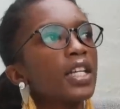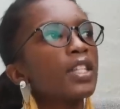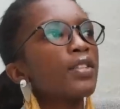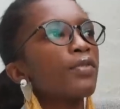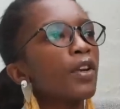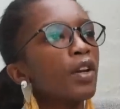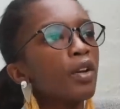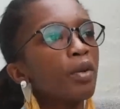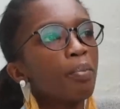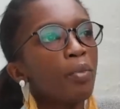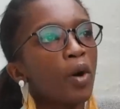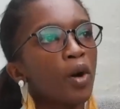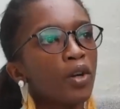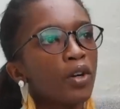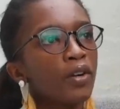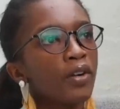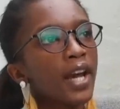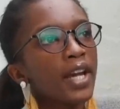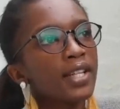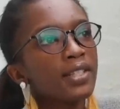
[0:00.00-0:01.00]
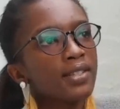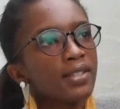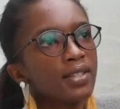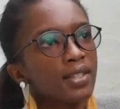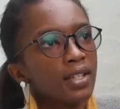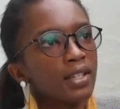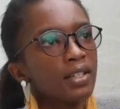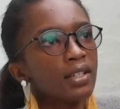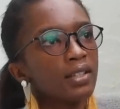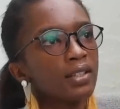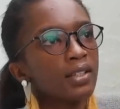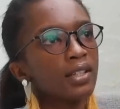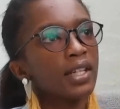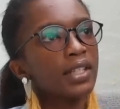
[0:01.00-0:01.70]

It's very polarized still.